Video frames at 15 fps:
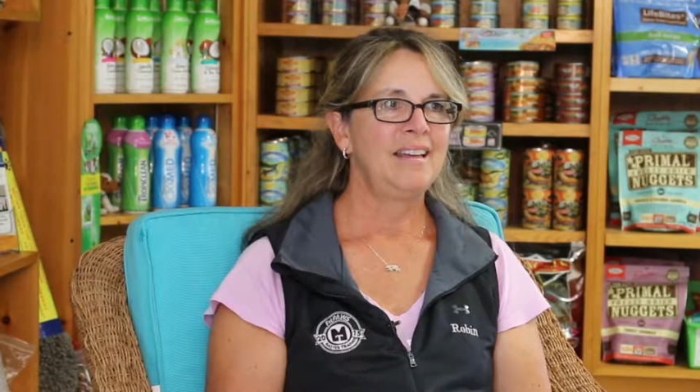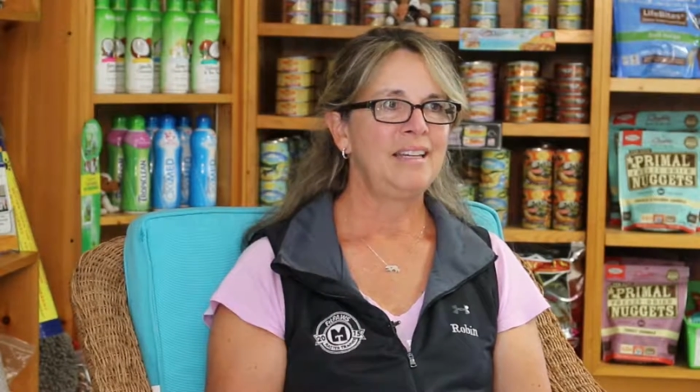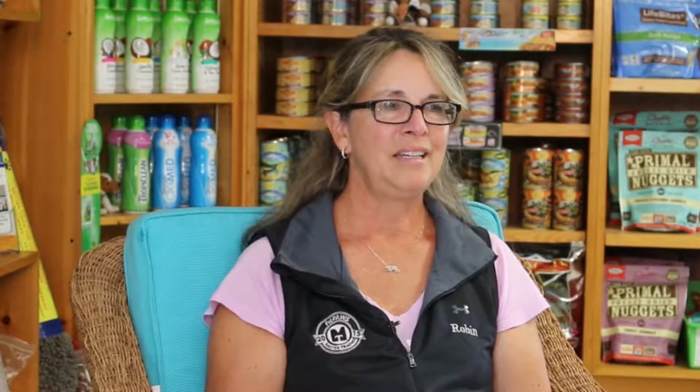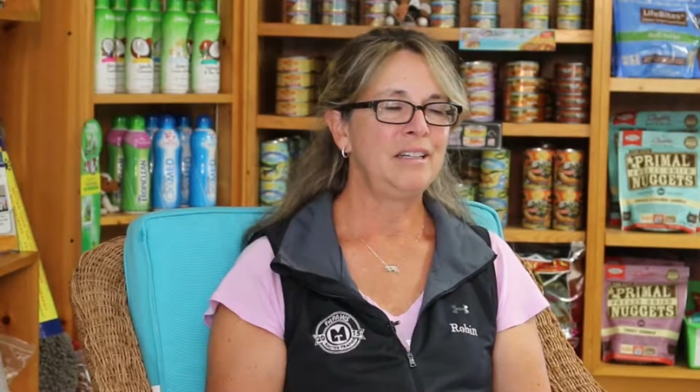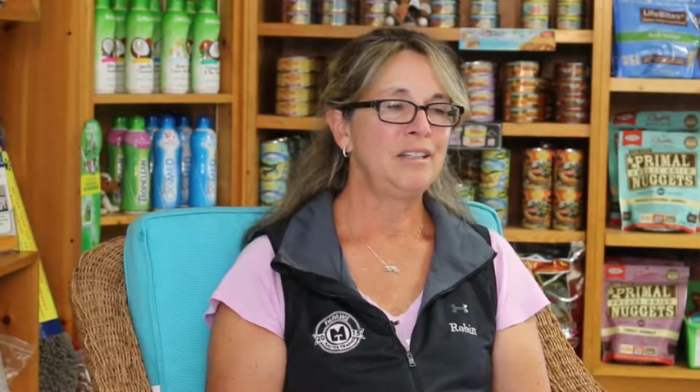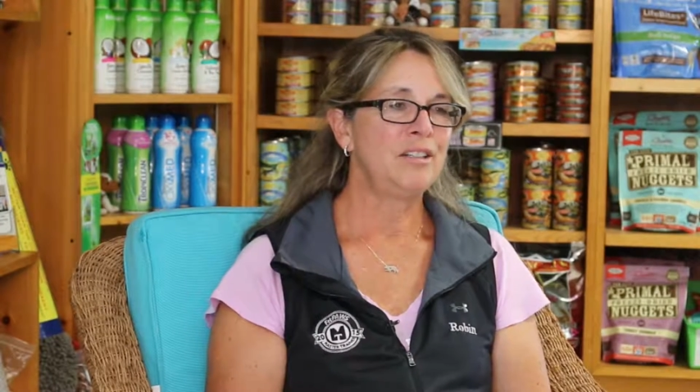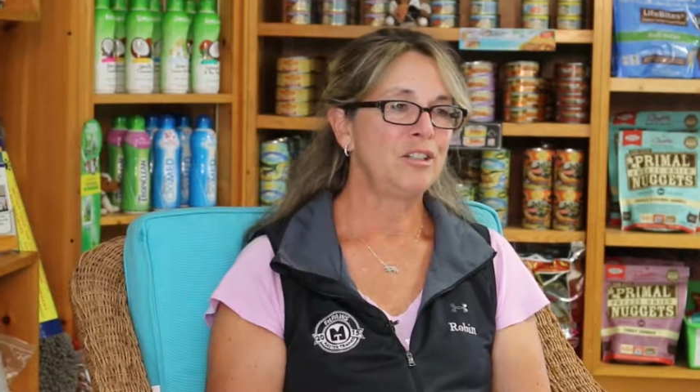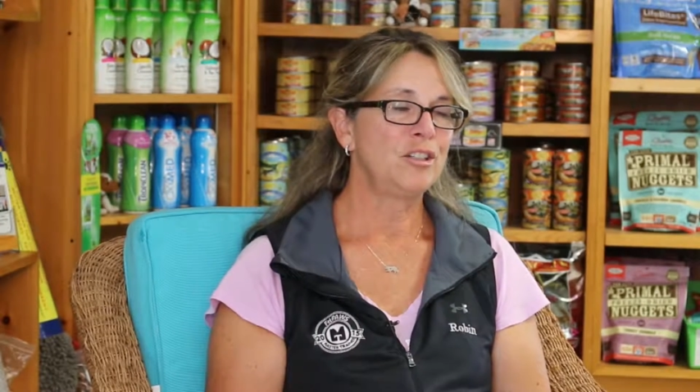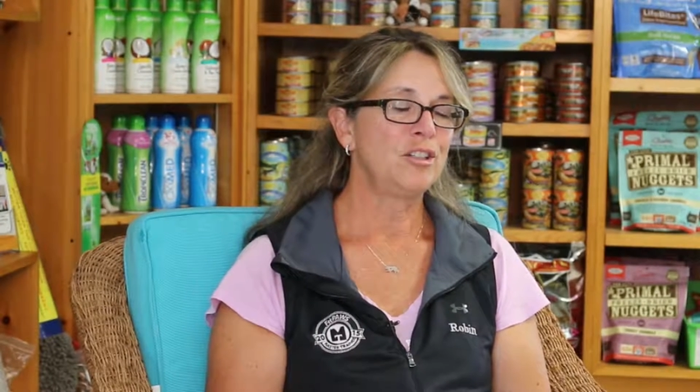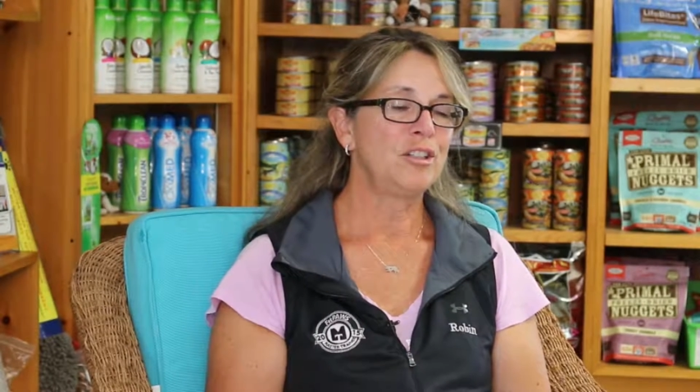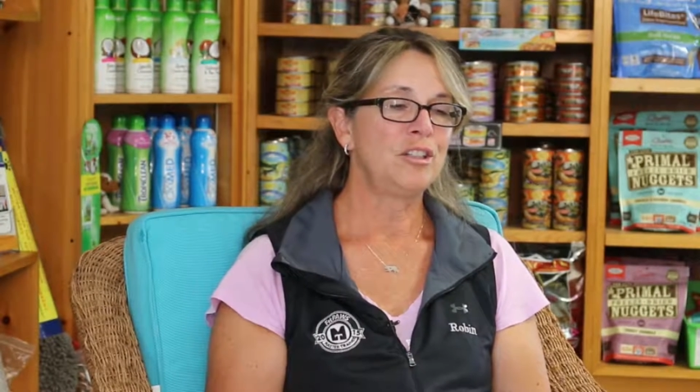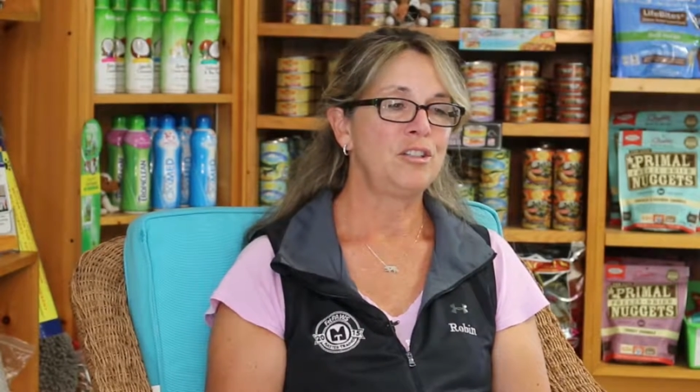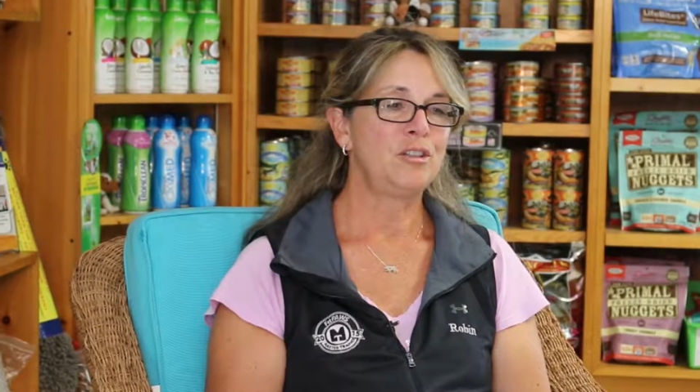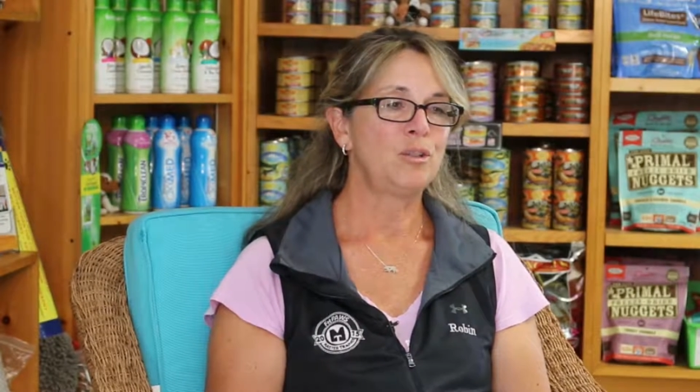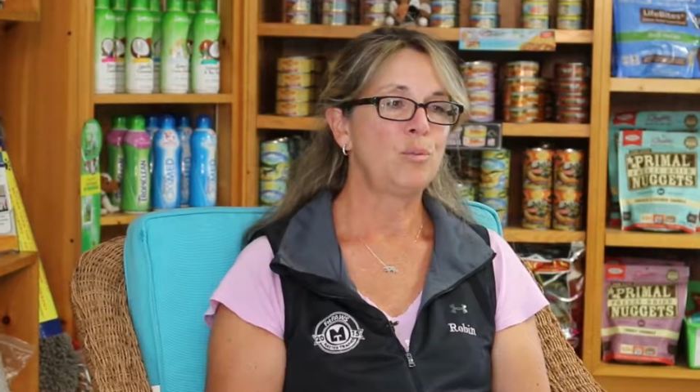in addition
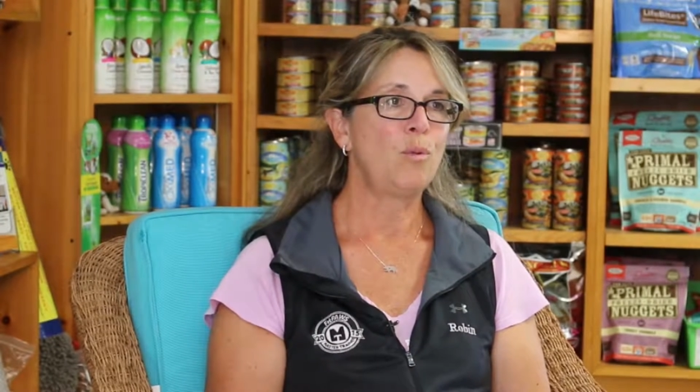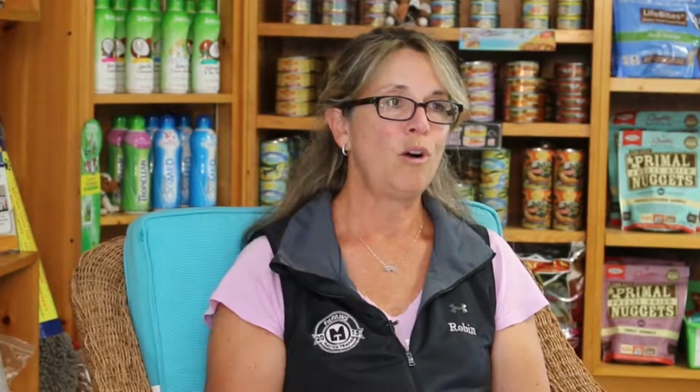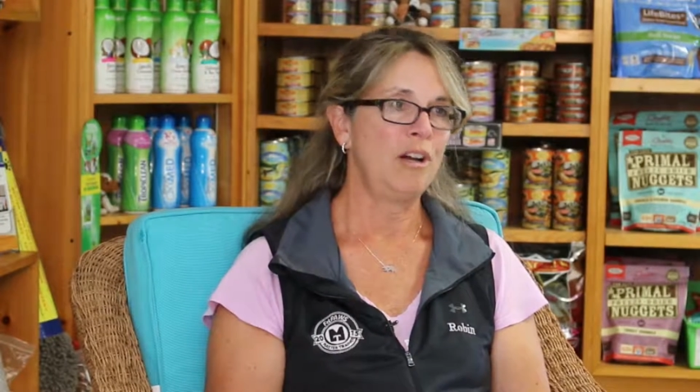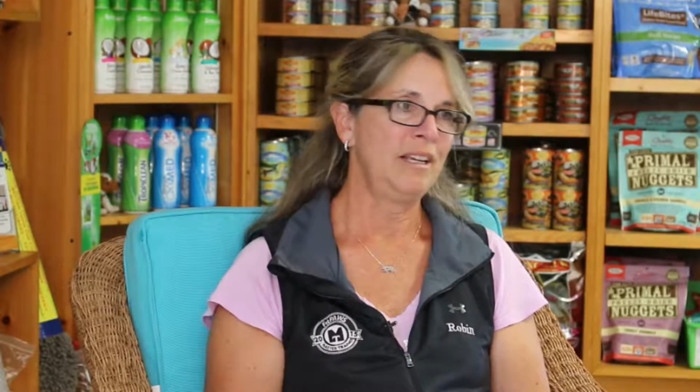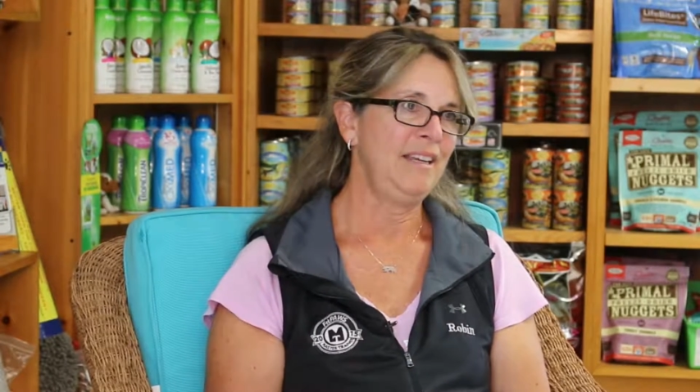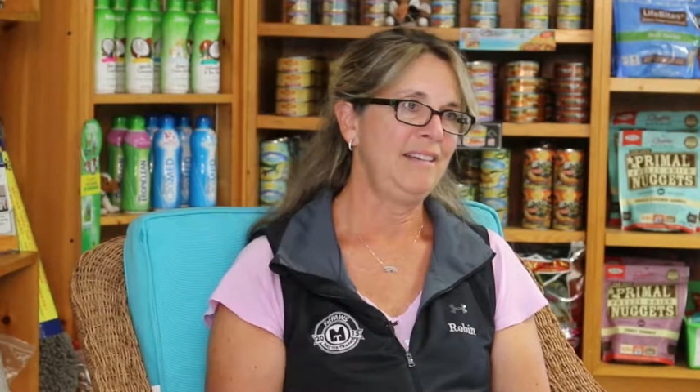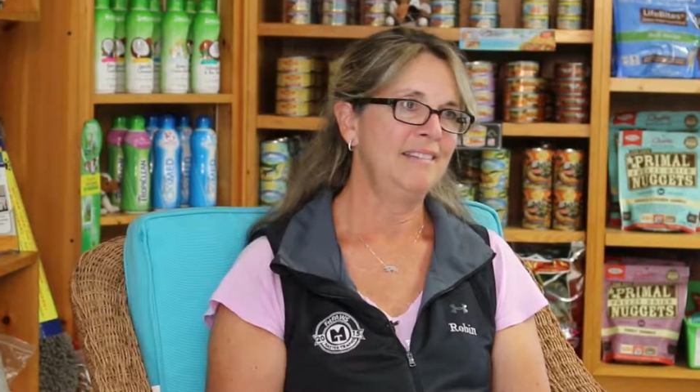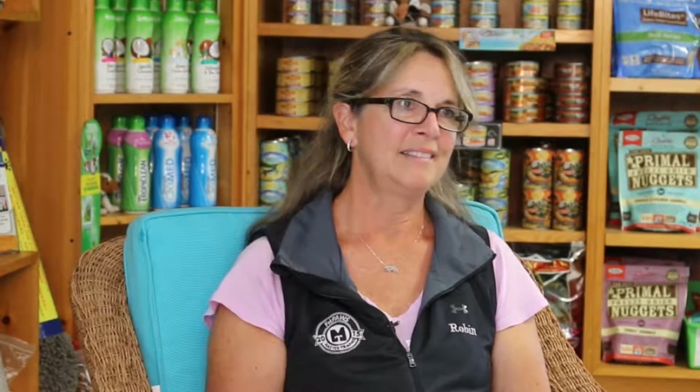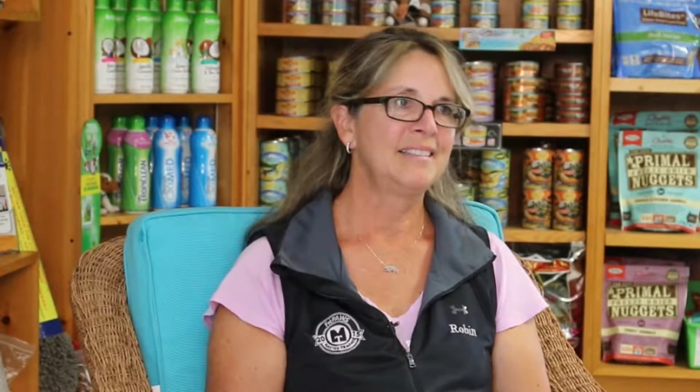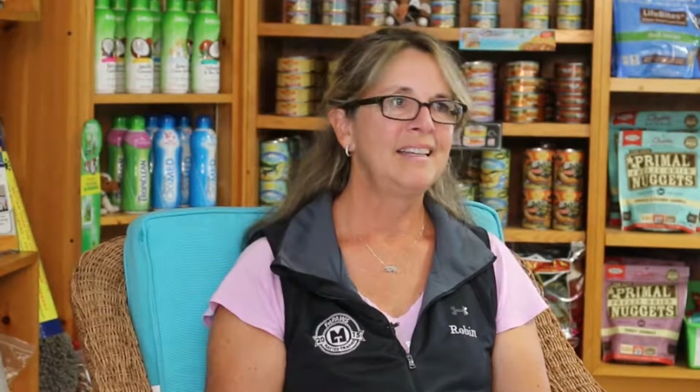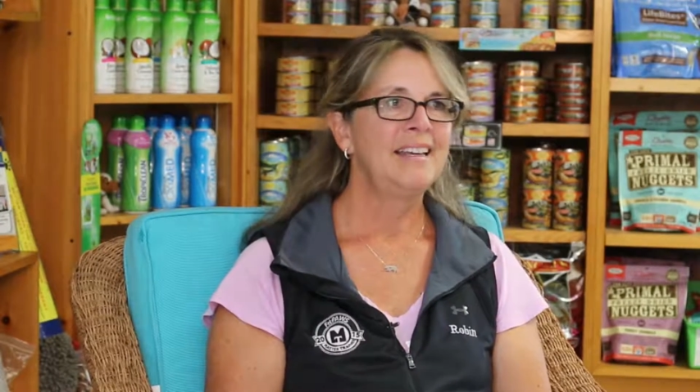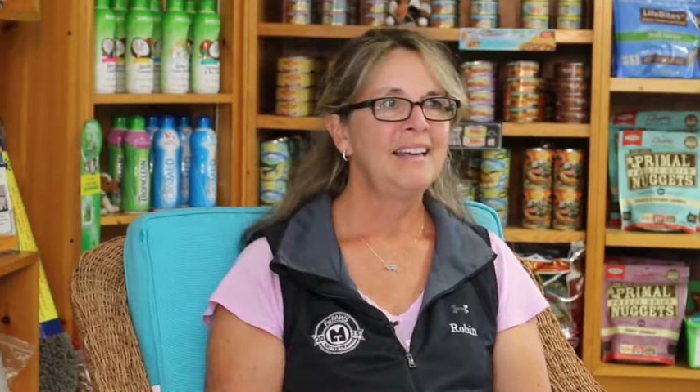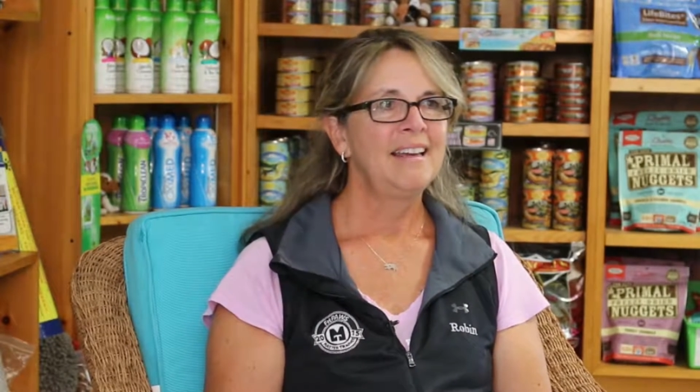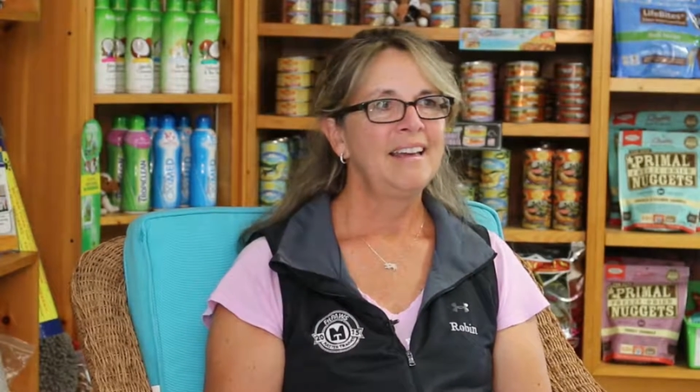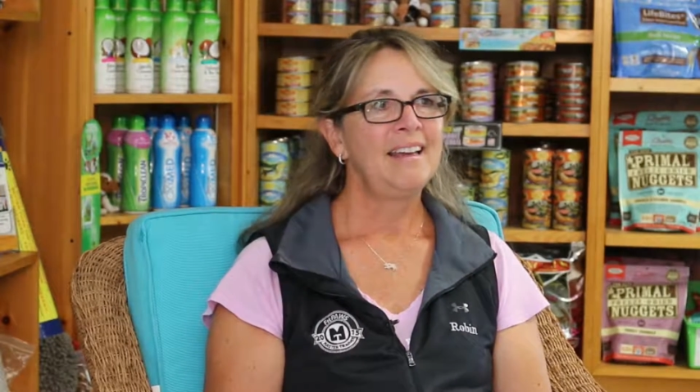to just walking.
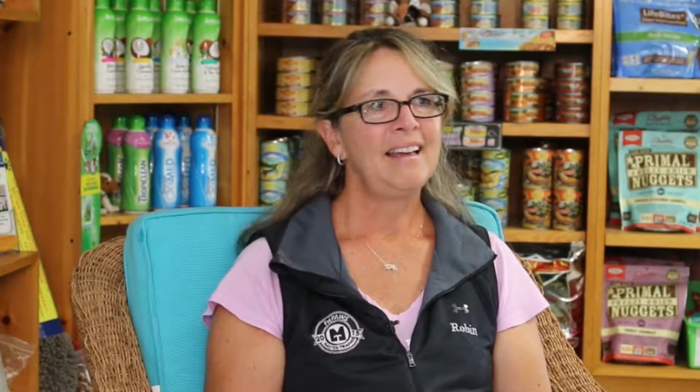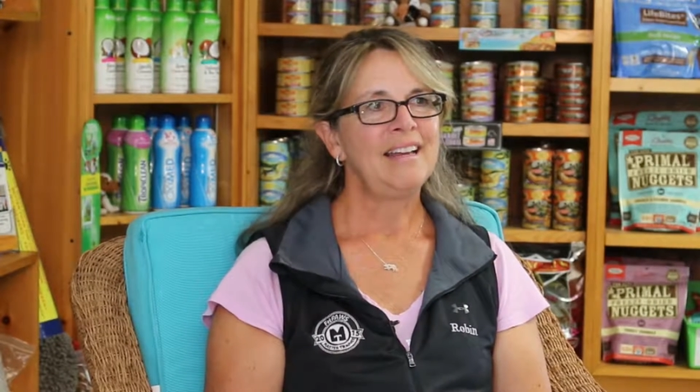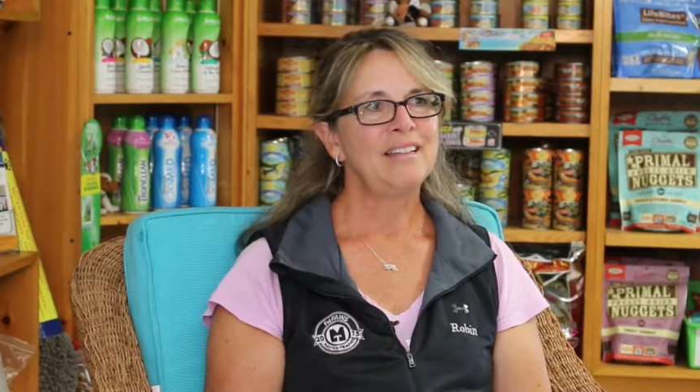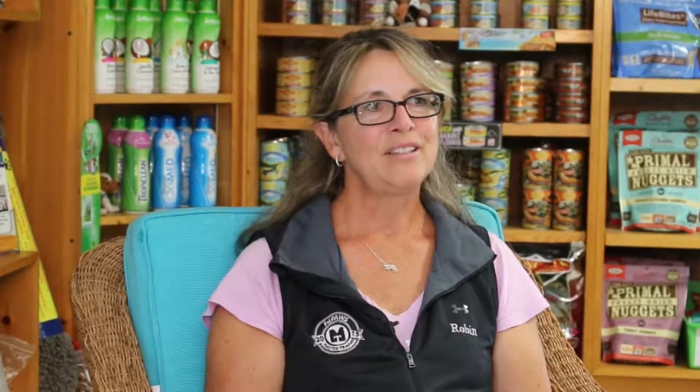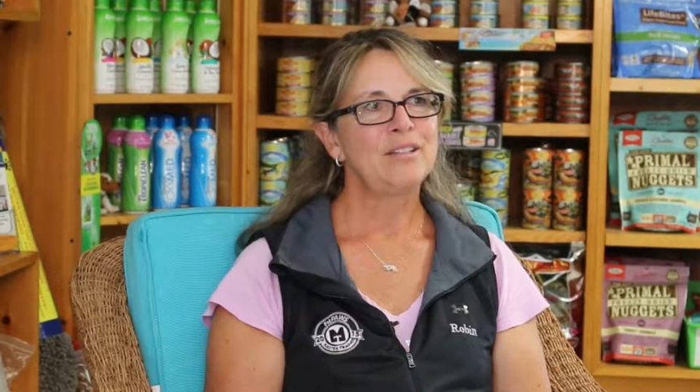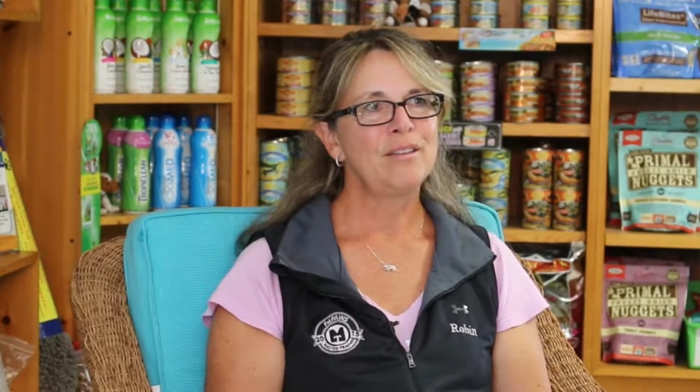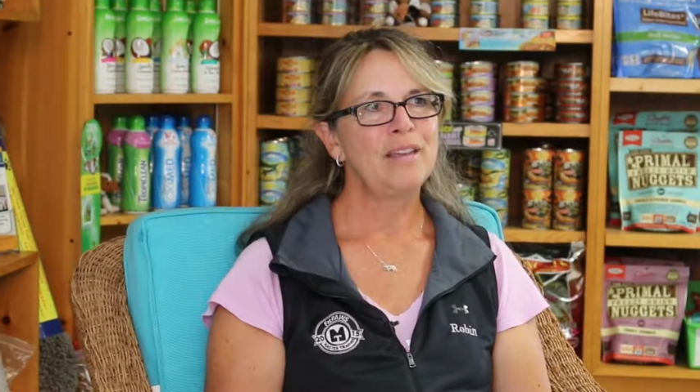And so